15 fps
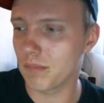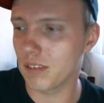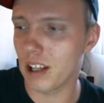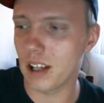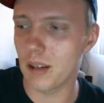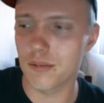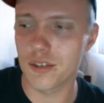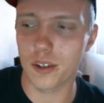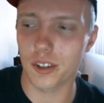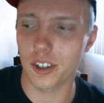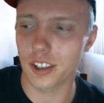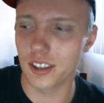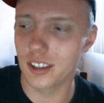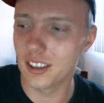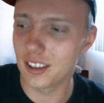I'm joking.
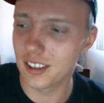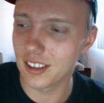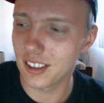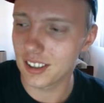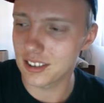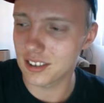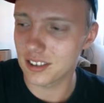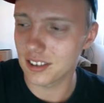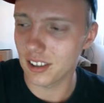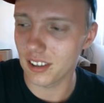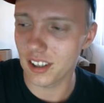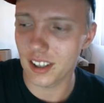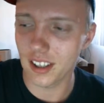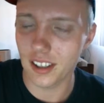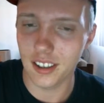That's a
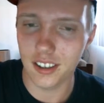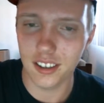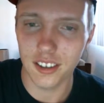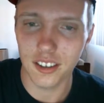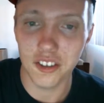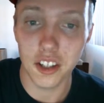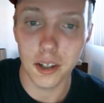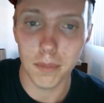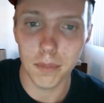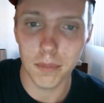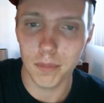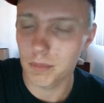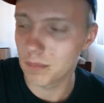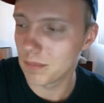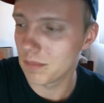lie. Dip.
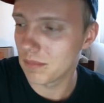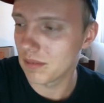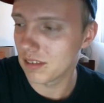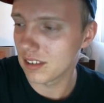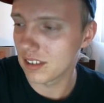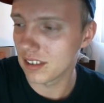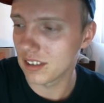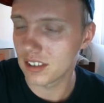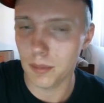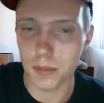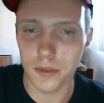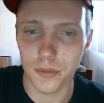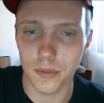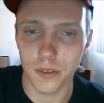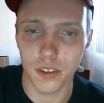Dip is
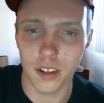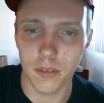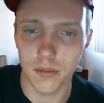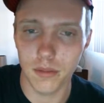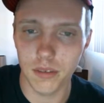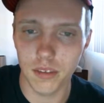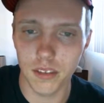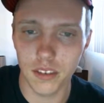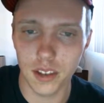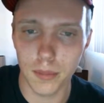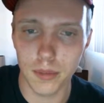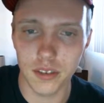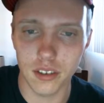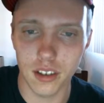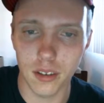for love. Dip
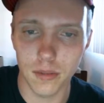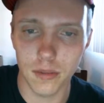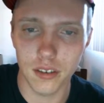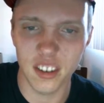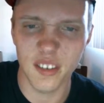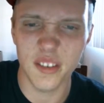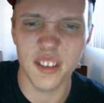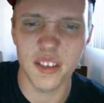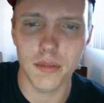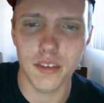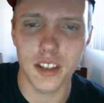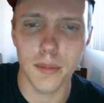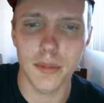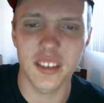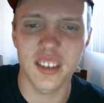is love. Dip is
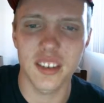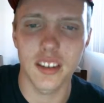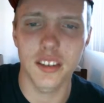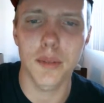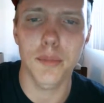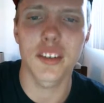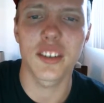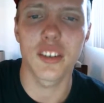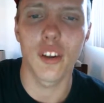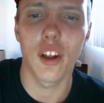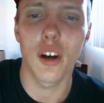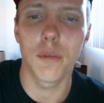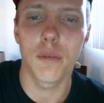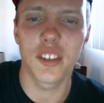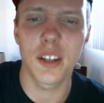
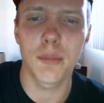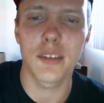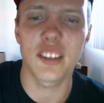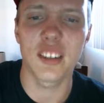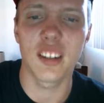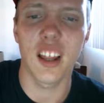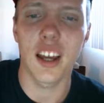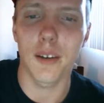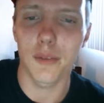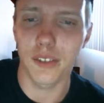love. Dip is life.